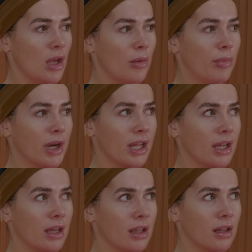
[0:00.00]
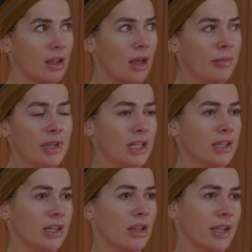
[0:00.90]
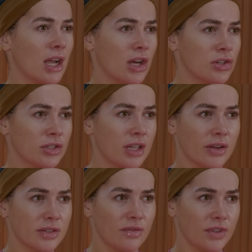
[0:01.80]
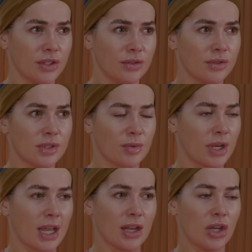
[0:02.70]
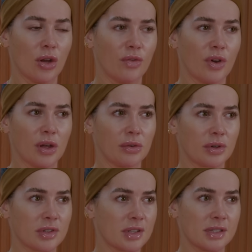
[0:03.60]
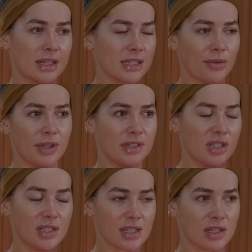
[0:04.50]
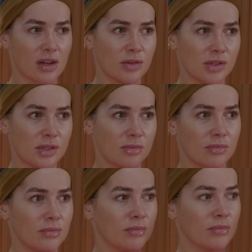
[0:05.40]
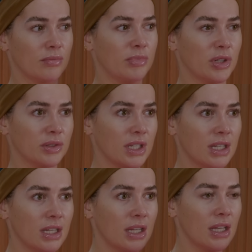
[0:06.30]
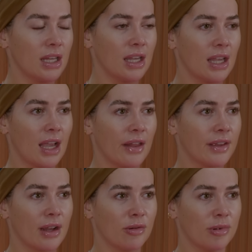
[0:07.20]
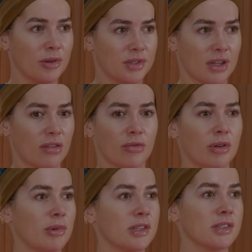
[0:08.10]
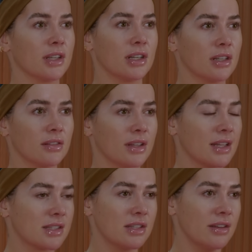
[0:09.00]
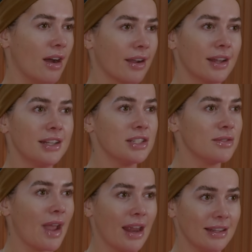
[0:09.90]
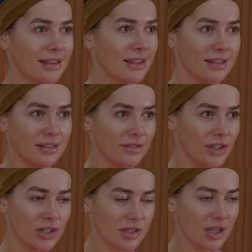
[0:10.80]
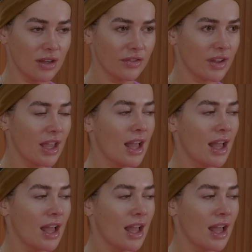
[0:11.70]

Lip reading: But it immediately got like 100,000 views when I had no followers, because that's how easy TikTok was building. And then I would post like 3 months later. That's not going to do anything for yourself.